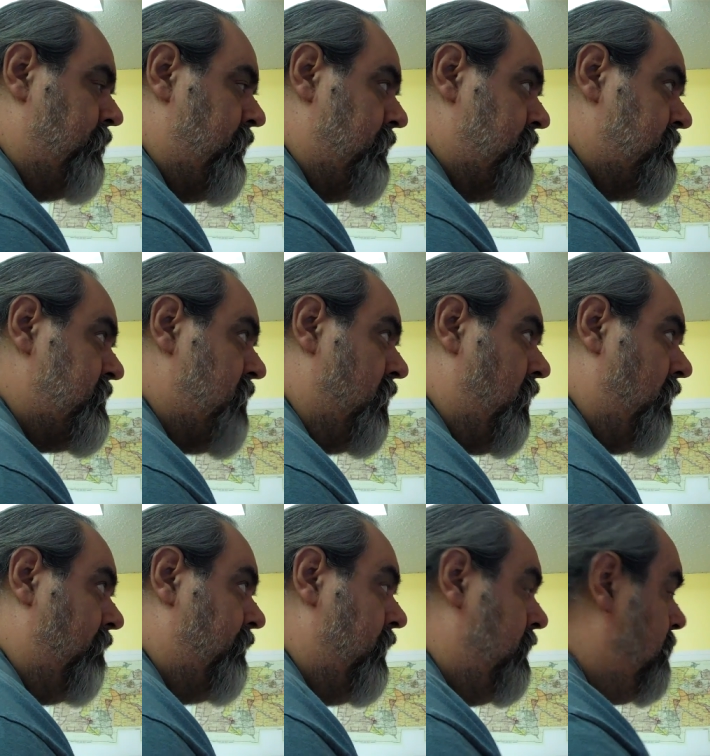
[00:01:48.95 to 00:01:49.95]
things
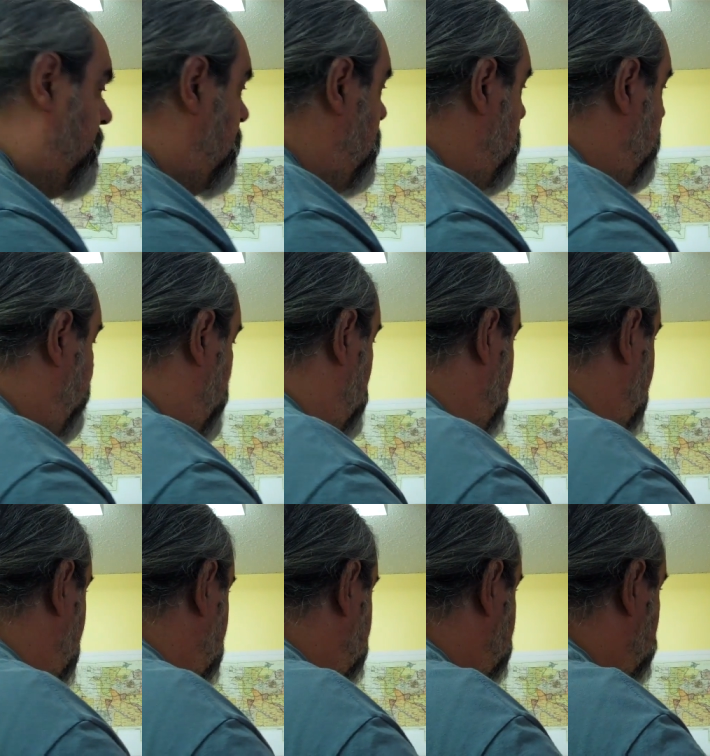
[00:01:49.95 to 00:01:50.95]
solved
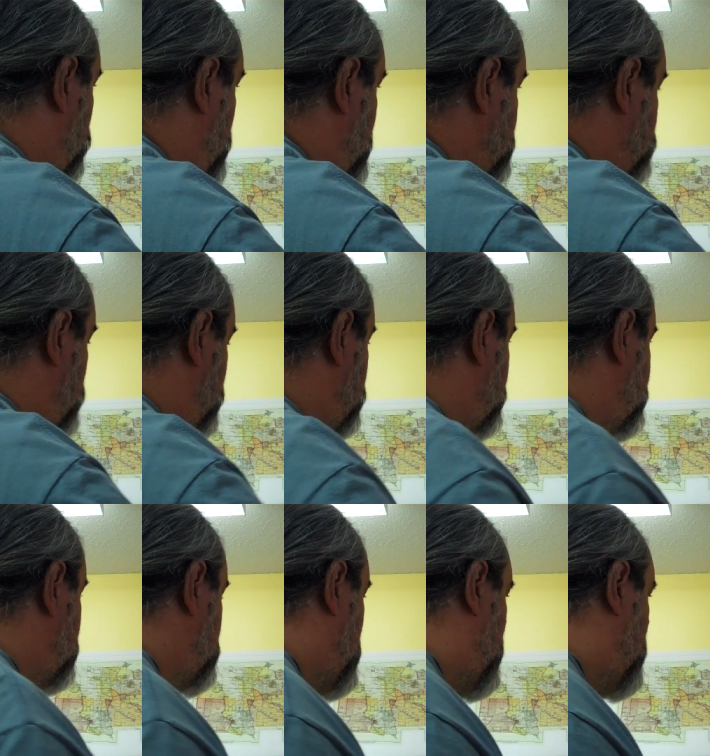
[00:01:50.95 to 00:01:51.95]
from east to west, which was the